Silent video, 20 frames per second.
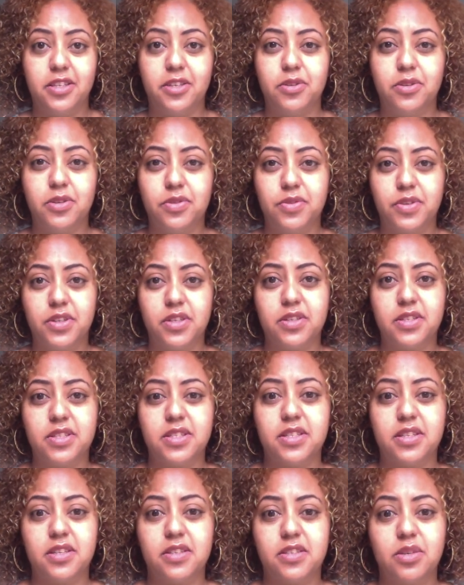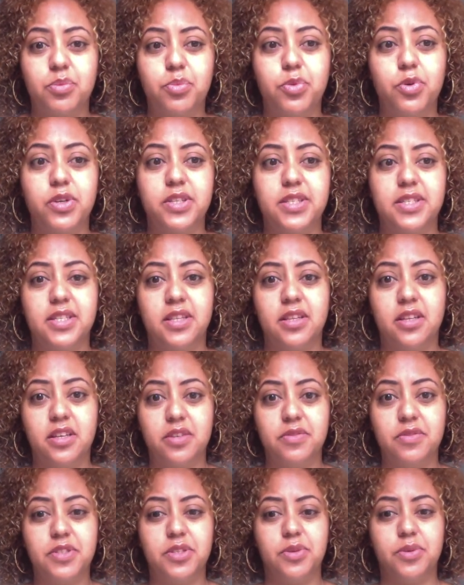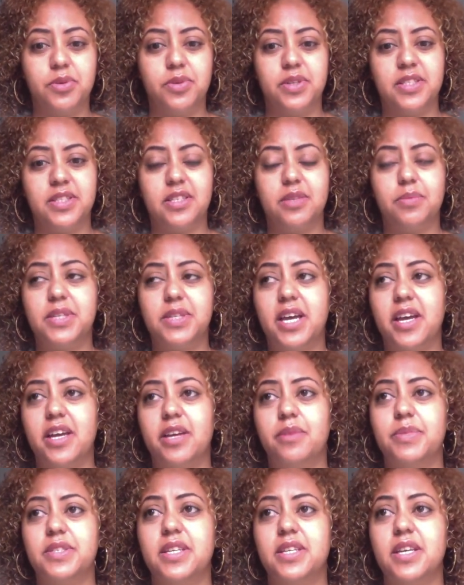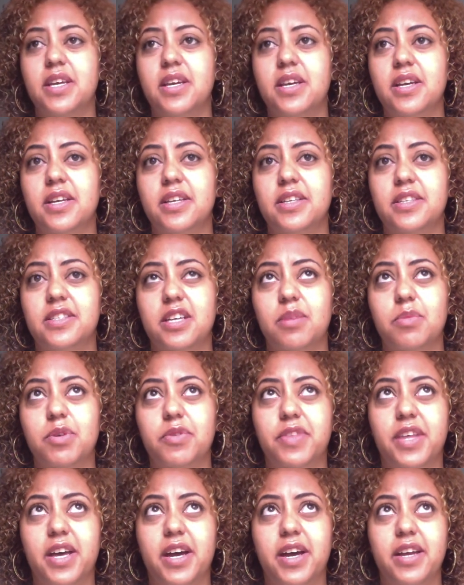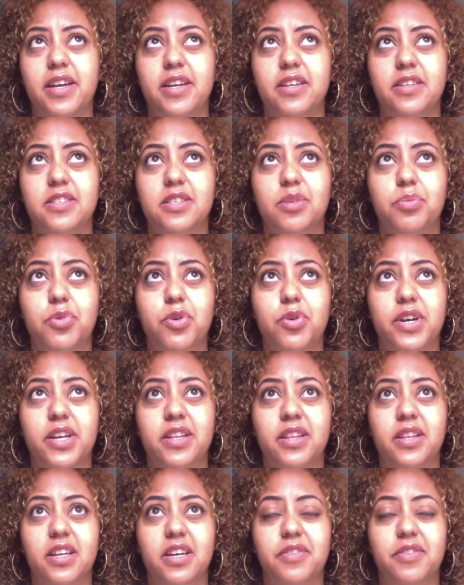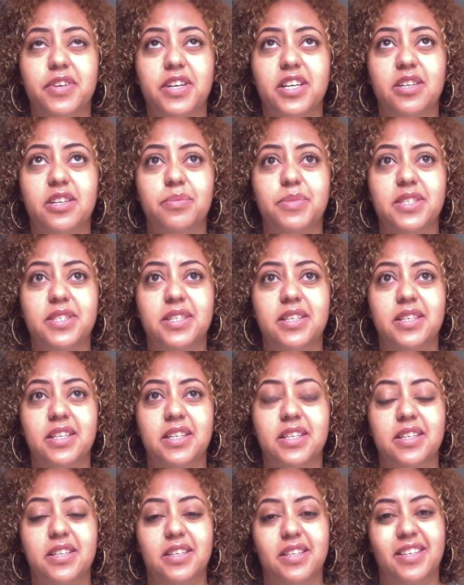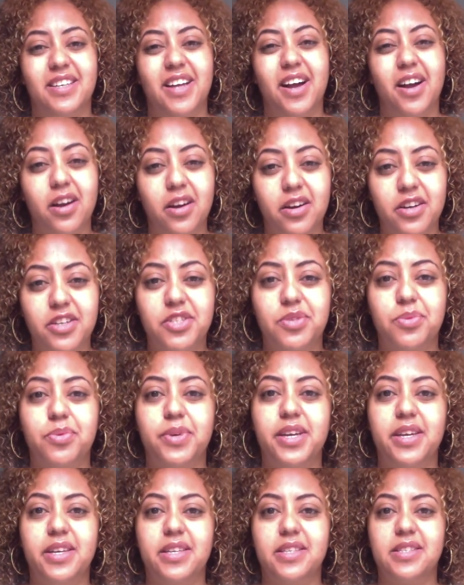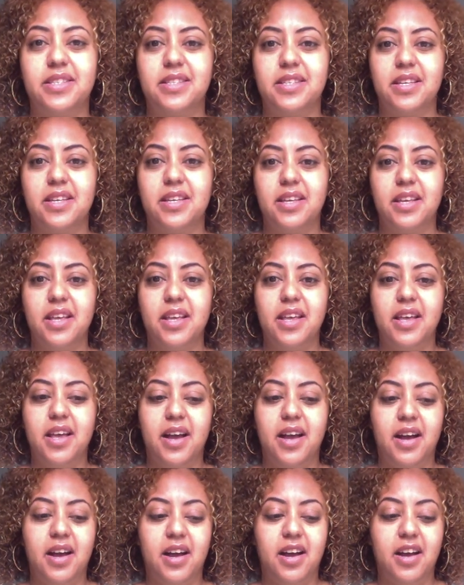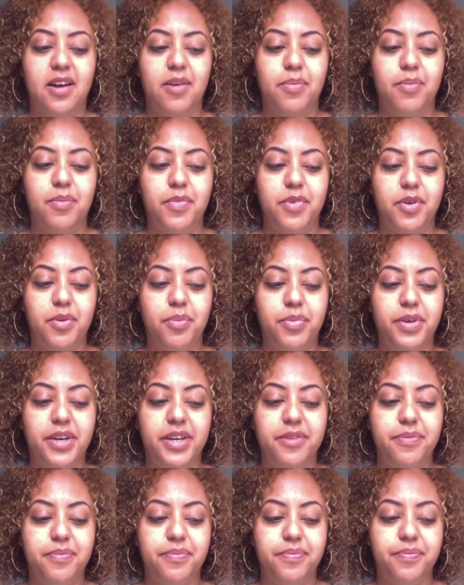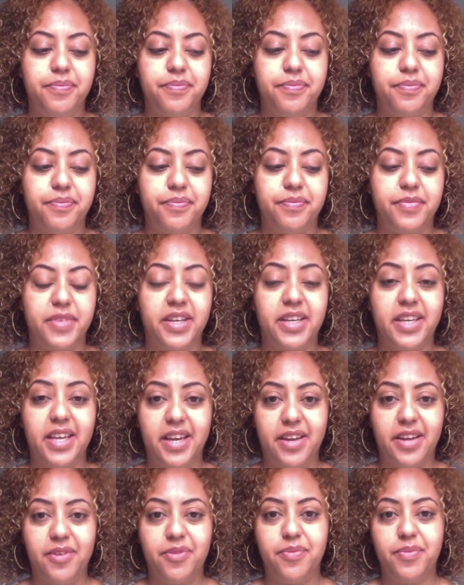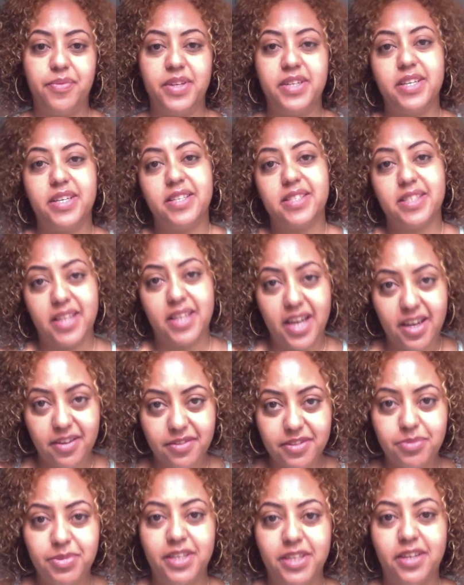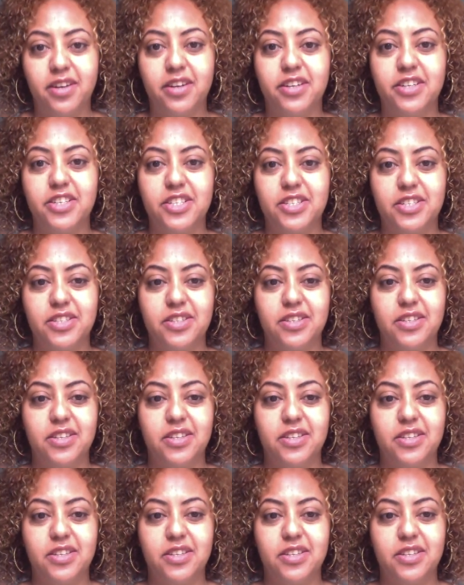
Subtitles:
The universe supports and loves you, and sometimes some of that support and love comes in harsh ways. But again, it doesn't have to be harsh.